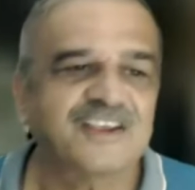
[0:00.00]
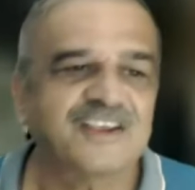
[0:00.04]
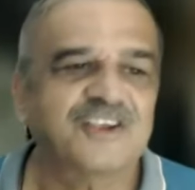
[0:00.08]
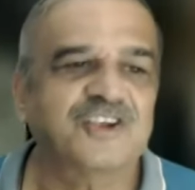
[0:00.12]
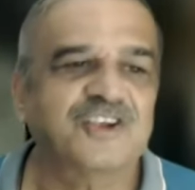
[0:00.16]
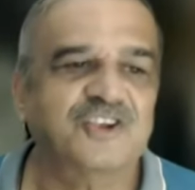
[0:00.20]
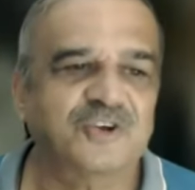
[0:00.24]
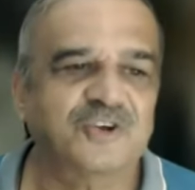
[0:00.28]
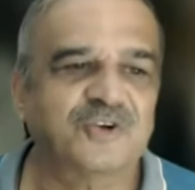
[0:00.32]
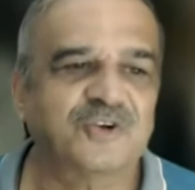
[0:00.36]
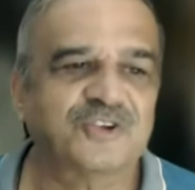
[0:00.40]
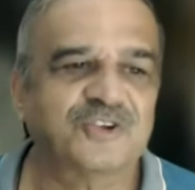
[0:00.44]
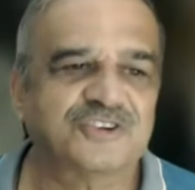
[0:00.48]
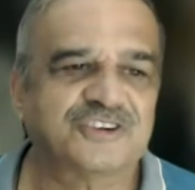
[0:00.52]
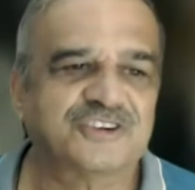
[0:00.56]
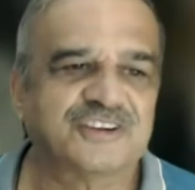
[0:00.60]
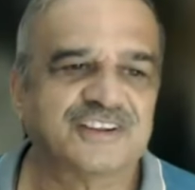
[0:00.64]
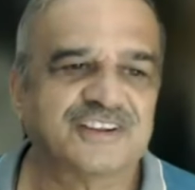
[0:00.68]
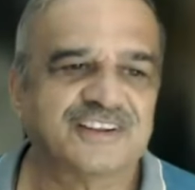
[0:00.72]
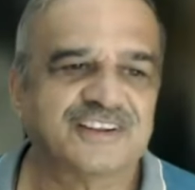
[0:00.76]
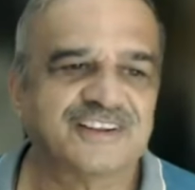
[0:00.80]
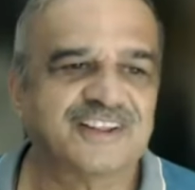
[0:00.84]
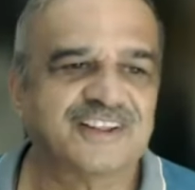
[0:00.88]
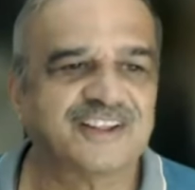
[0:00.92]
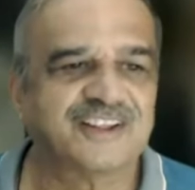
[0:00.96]
used
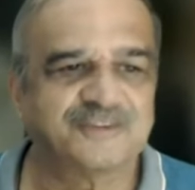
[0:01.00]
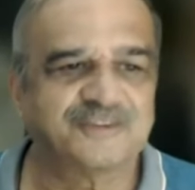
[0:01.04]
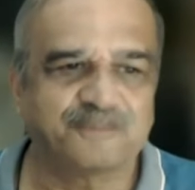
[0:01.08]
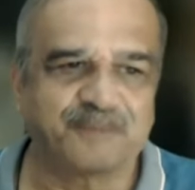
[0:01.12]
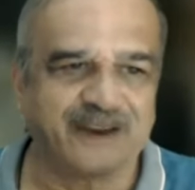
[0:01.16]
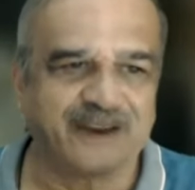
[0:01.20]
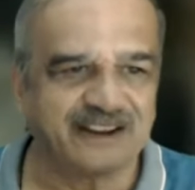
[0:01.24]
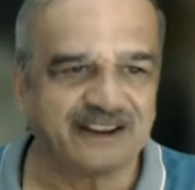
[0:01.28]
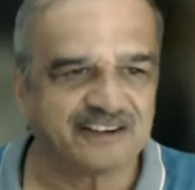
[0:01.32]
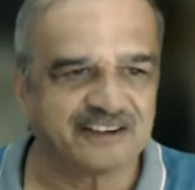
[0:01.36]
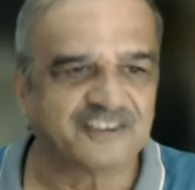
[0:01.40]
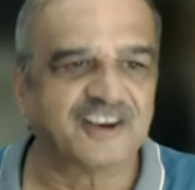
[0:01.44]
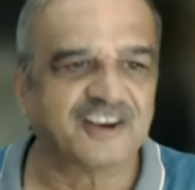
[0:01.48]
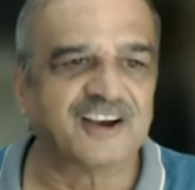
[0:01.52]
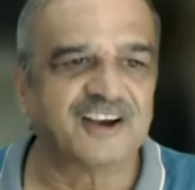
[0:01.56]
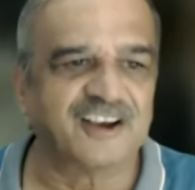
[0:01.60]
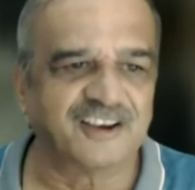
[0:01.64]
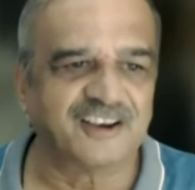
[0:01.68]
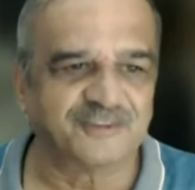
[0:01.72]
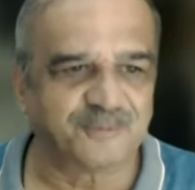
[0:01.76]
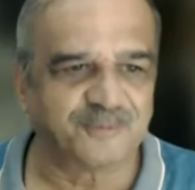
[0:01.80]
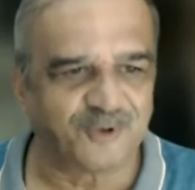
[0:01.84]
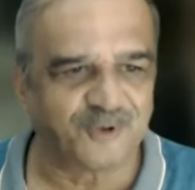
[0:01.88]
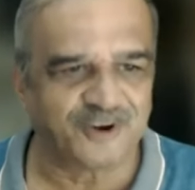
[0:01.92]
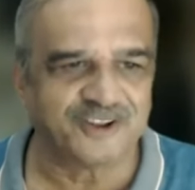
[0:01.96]
this press
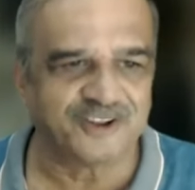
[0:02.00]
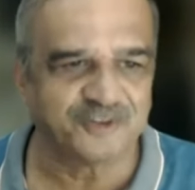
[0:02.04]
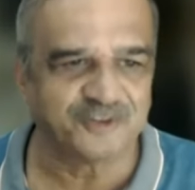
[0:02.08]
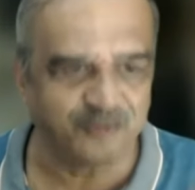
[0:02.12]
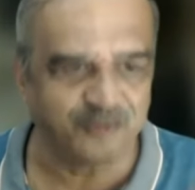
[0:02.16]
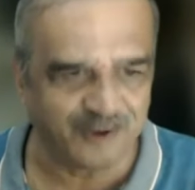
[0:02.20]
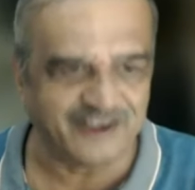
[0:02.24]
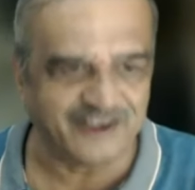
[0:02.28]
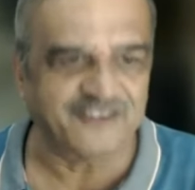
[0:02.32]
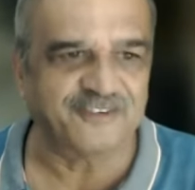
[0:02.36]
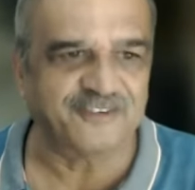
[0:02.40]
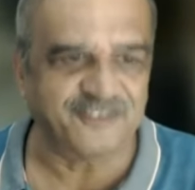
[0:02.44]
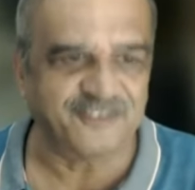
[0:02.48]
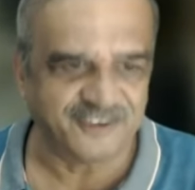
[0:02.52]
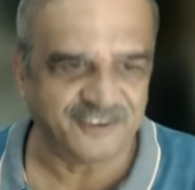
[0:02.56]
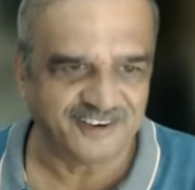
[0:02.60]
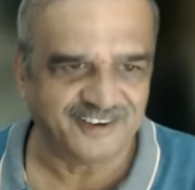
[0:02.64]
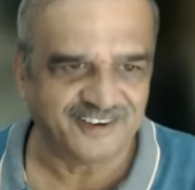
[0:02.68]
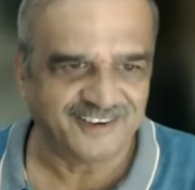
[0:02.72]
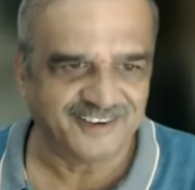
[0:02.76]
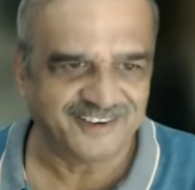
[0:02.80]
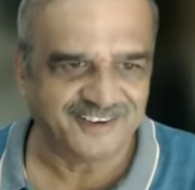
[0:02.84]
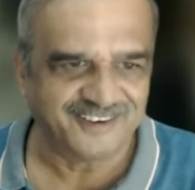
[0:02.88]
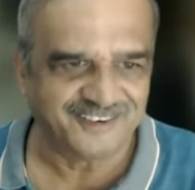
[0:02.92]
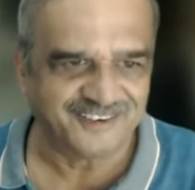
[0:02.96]
needles for his wife,
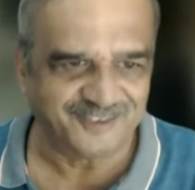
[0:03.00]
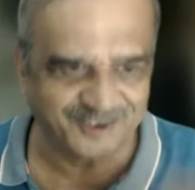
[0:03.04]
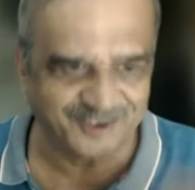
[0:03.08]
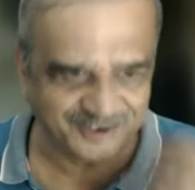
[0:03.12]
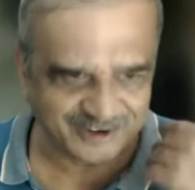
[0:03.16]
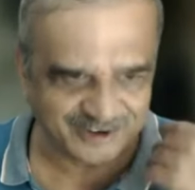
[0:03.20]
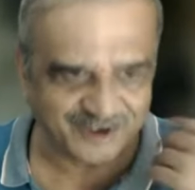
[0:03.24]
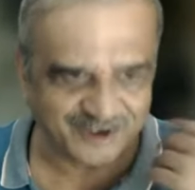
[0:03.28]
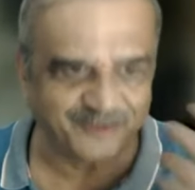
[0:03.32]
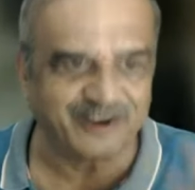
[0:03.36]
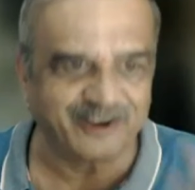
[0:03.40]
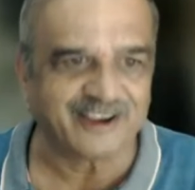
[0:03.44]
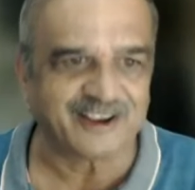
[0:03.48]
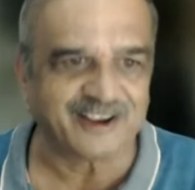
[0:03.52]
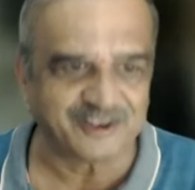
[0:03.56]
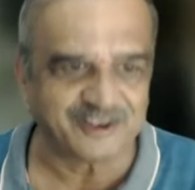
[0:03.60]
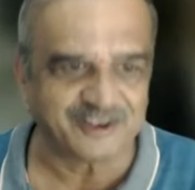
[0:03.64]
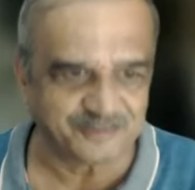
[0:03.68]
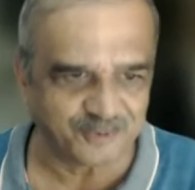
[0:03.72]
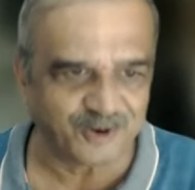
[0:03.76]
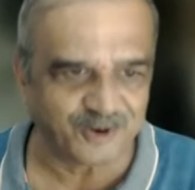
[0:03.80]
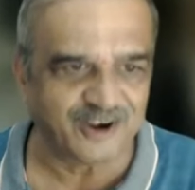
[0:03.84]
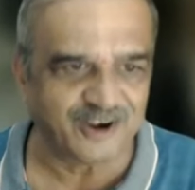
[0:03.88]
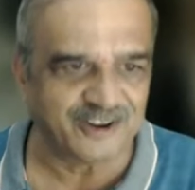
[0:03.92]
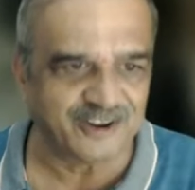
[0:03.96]
for cervical
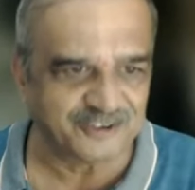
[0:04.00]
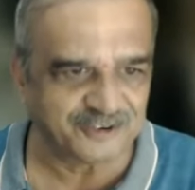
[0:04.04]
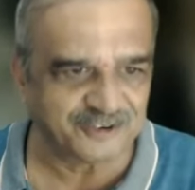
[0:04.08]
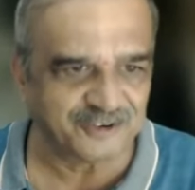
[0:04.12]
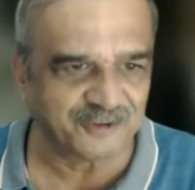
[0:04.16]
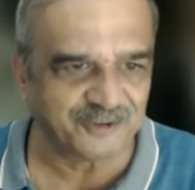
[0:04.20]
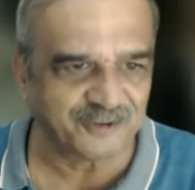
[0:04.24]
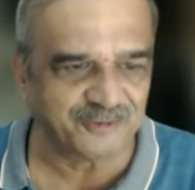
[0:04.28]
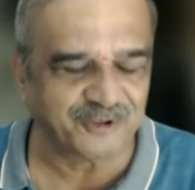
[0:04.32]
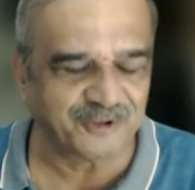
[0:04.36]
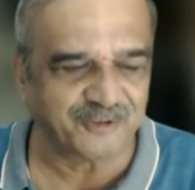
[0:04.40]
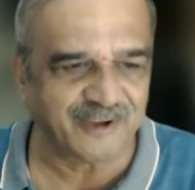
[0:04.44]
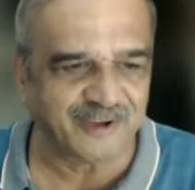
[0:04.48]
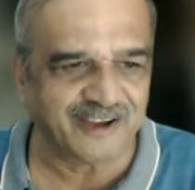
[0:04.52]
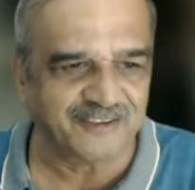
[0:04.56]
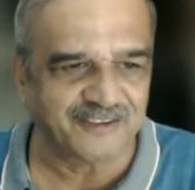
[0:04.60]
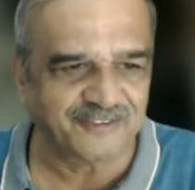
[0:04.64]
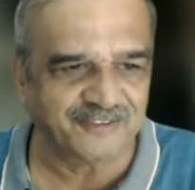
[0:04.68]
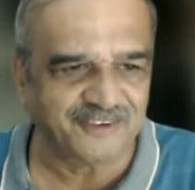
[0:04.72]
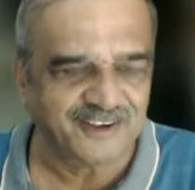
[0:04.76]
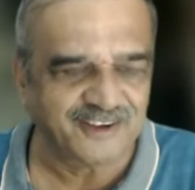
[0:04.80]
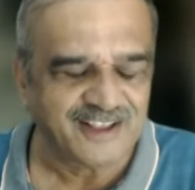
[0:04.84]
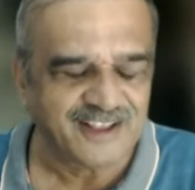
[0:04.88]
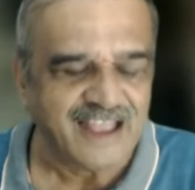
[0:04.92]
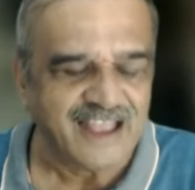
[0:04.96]
spine disease of the
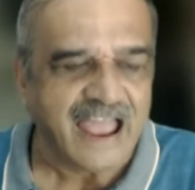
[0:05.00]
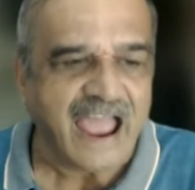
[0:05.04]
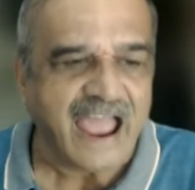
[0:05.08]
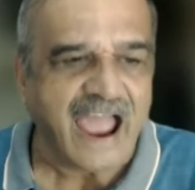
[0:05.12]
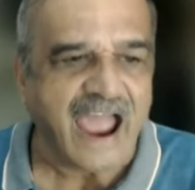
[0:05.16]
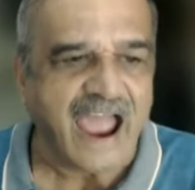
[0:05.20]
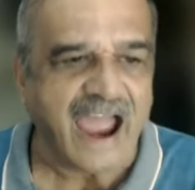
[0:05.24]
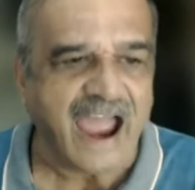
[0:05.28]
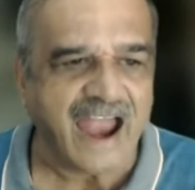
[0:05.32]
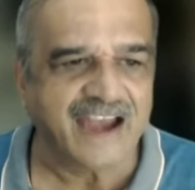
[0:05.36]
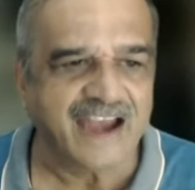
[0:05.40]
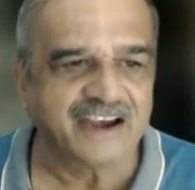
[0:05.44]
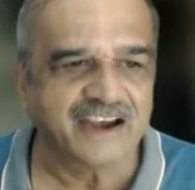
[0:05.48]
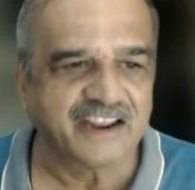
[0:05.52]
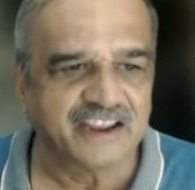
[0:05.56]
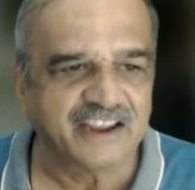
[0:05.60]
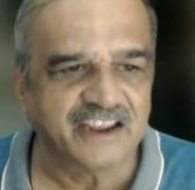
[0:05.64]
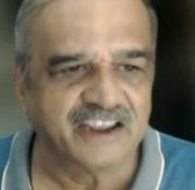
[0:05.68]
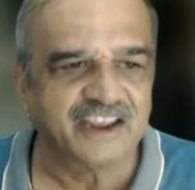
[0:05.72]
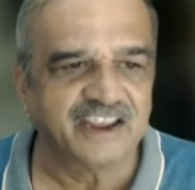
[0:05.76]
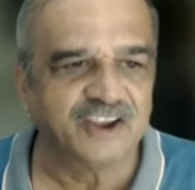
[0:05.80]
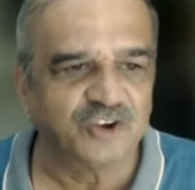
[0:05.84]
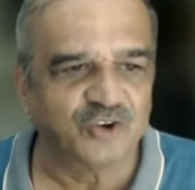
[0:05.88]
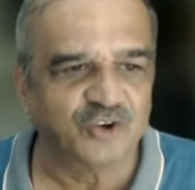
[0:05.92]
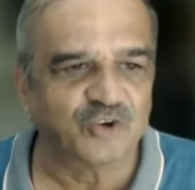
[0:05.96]
wife, and
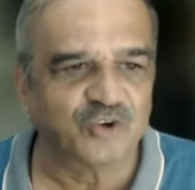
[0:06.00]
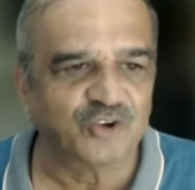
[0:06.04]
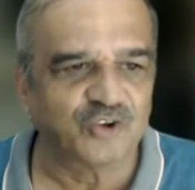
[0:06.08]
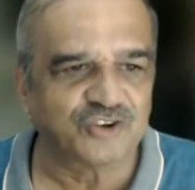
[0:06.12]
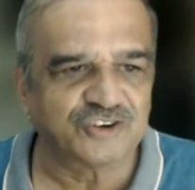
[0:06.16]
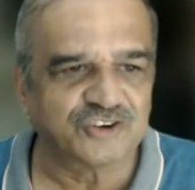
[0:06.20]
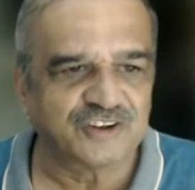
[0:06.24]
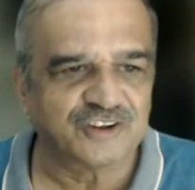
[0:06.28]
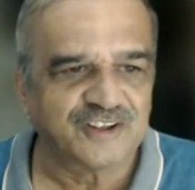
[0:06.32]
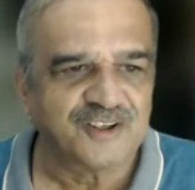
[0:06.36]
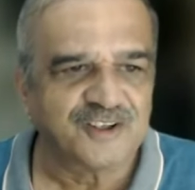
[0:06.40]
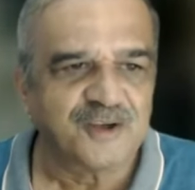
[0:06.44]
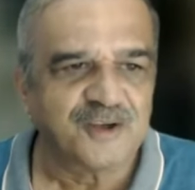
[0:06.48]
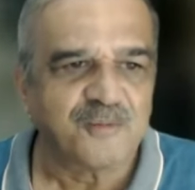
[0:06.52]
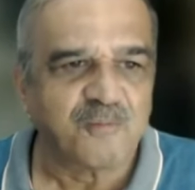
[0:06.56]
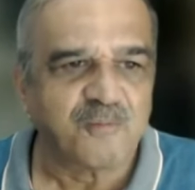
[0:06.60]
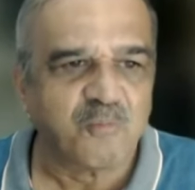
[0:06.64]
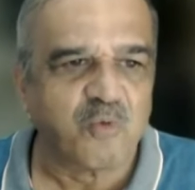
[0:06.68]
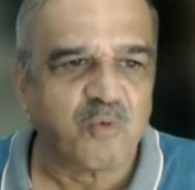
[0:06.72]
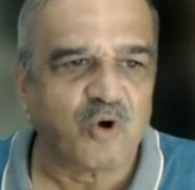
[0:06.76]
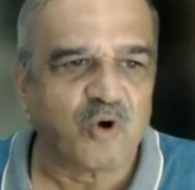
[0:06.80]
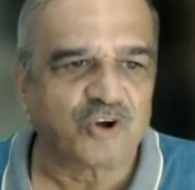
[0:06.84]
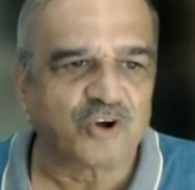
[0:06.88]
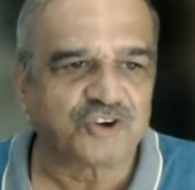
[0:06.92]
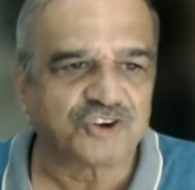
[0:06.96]
he used
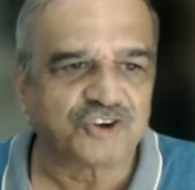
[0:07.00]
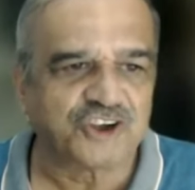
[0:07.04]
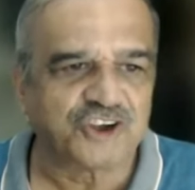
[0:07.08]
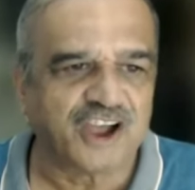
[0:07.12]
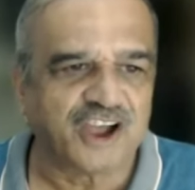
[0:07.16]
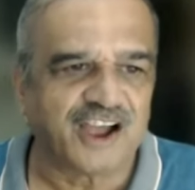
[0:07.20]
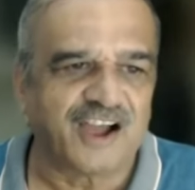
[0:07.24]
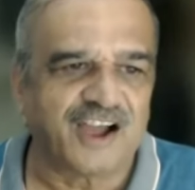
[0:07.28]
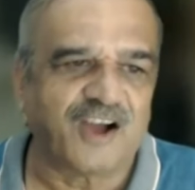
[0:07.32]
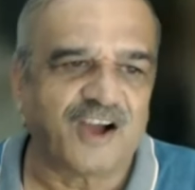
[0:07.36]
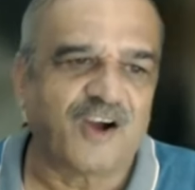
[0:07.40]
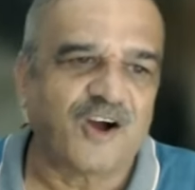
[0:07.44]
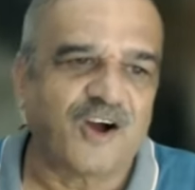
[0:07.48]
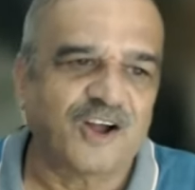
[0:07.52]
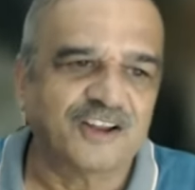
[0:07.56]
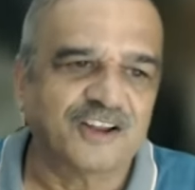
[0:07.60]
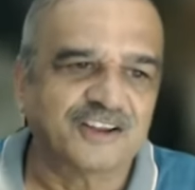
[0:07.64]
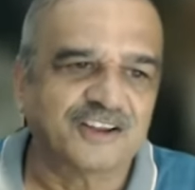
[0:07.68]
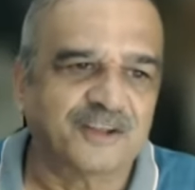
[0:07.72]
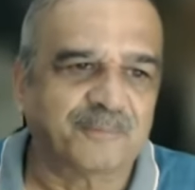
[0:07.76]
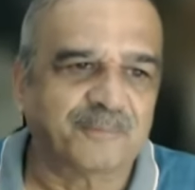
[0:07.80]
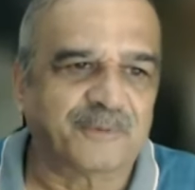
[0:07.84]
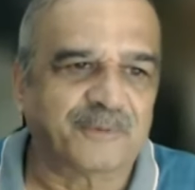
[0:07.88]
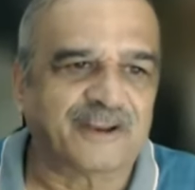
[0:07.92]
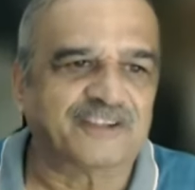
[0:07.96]
moksha on
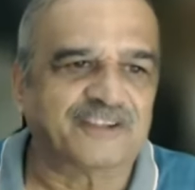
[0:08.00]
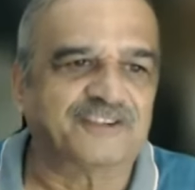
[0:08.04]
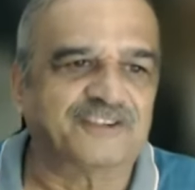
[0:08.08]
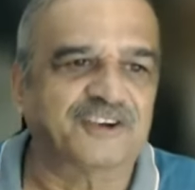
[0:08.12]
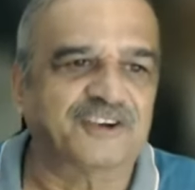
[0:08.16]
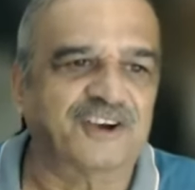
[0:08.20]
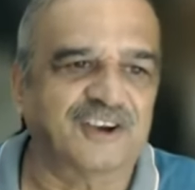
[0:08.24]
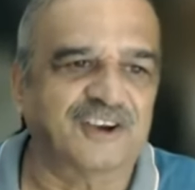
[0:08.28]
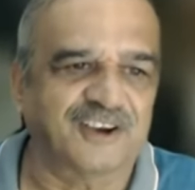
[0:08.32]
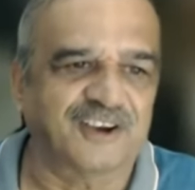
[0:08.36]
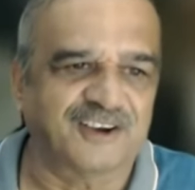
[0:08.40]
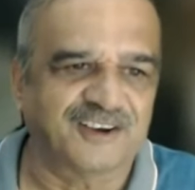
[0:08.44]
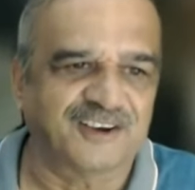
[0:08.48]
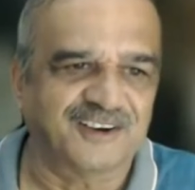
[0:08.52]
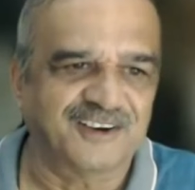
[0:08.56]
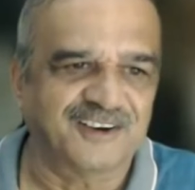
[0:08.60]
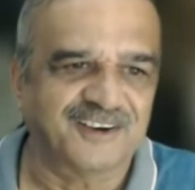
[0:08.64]
the press needle.